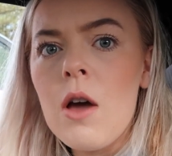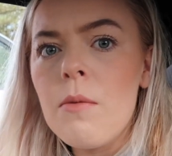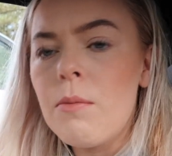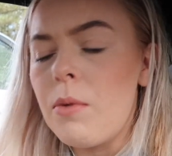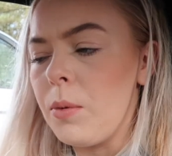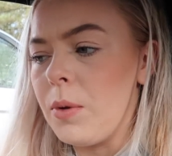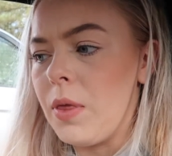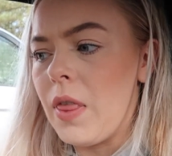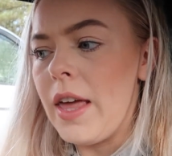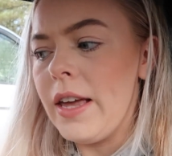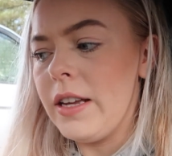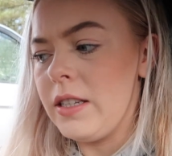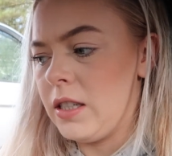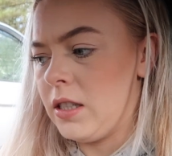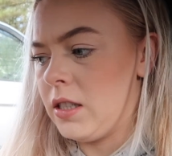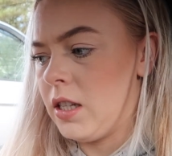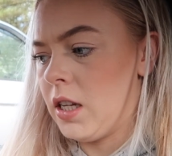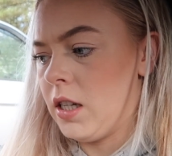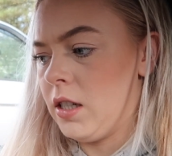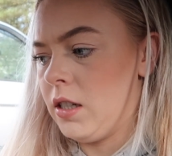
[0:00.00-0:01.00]
But with this,
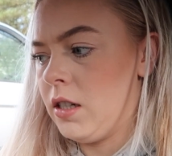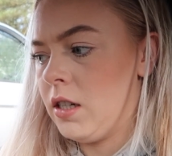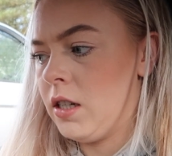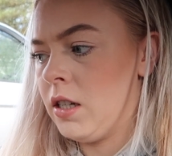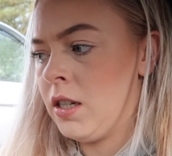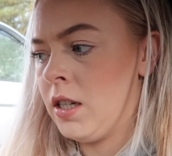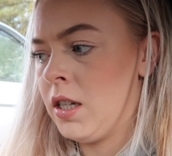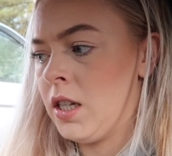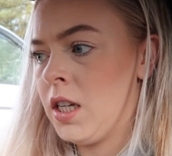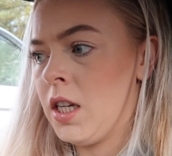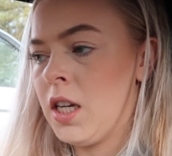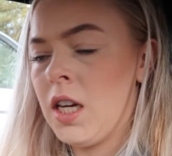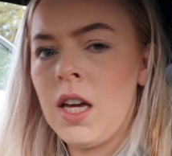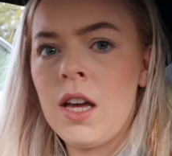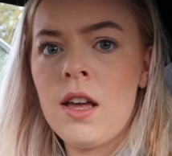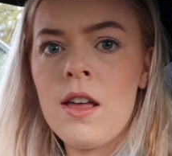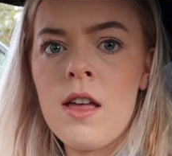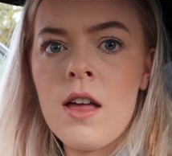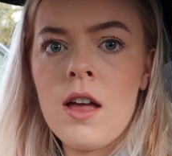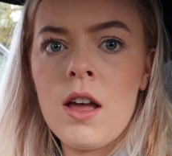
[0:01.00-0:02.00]
it's like,
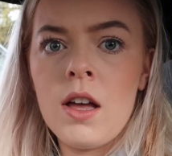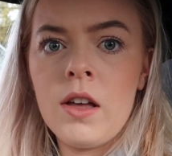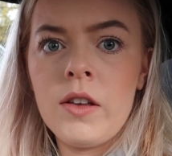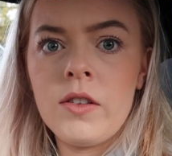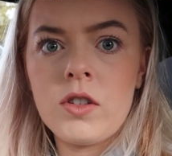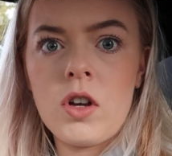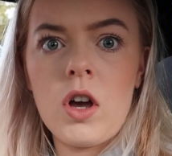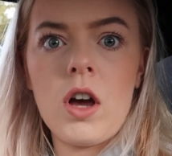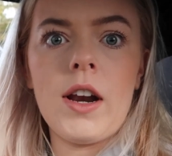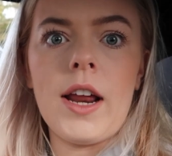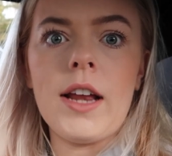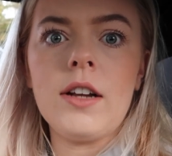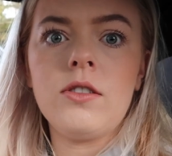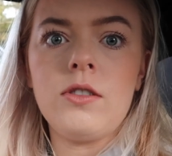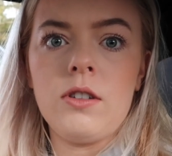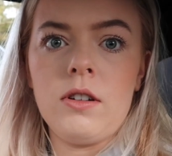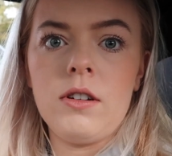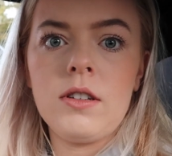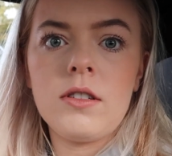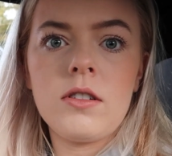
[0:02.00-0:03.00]
it's got an
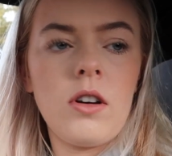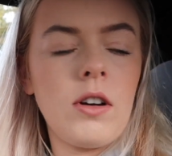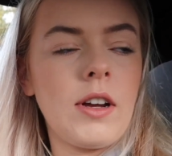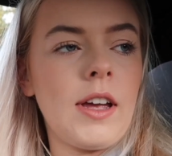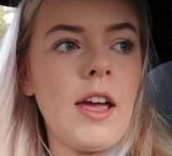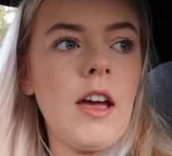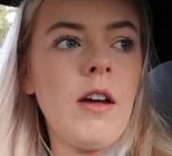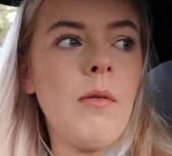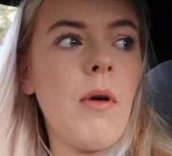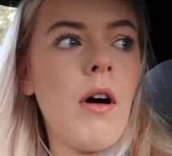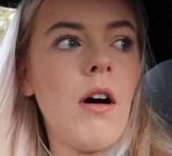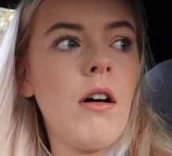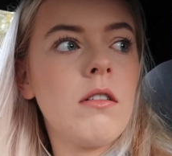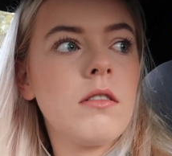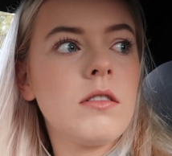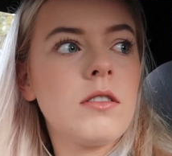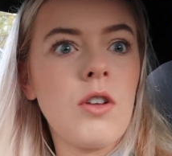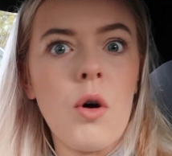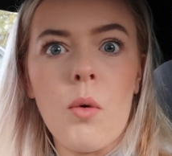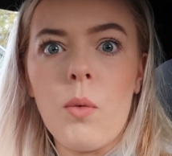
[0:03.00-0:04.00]
engine, it's got a gearbox,
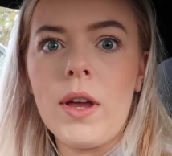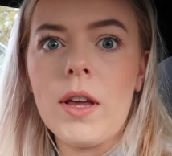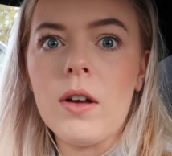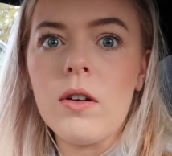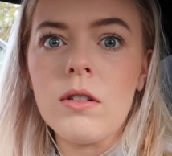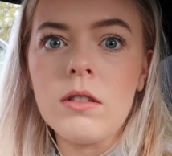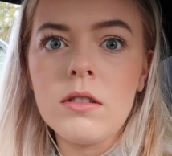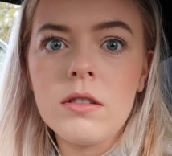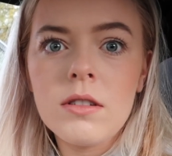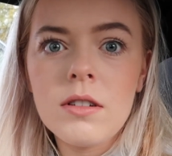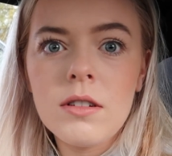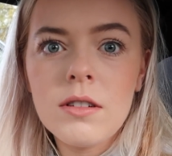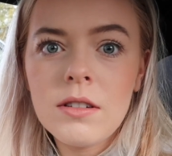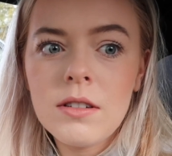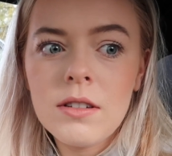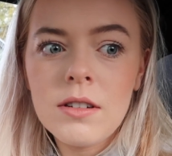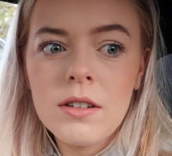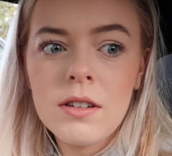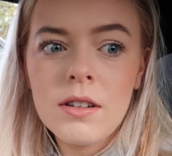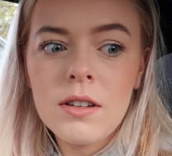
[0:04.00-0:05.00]
it's got wheels,
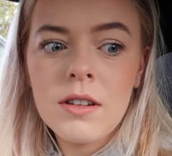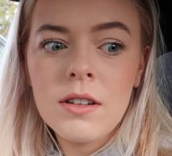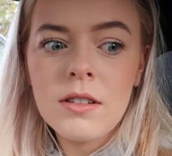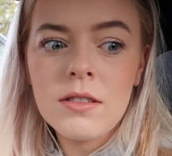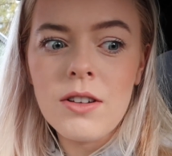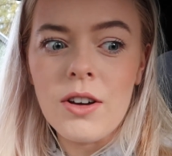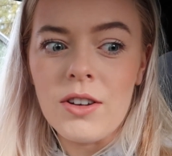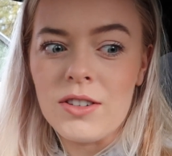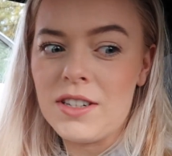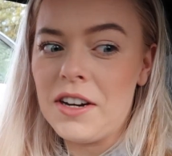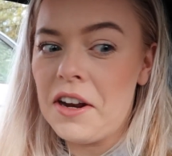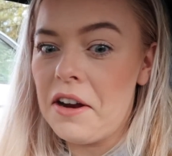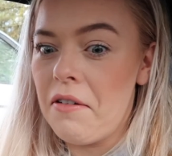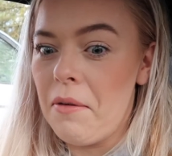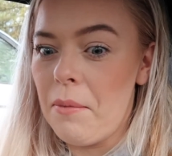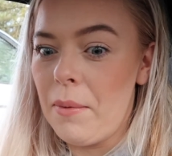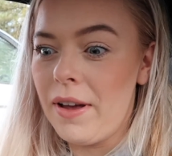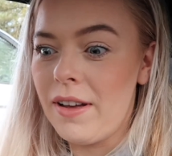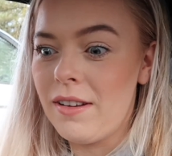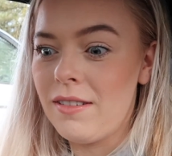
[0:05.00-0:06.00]
it's got a
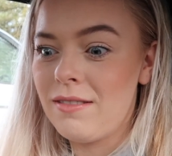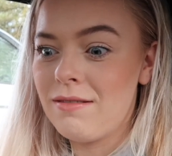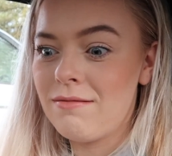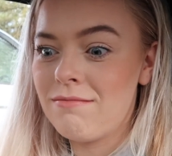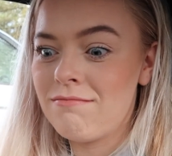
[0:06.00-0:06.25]
steering wheel,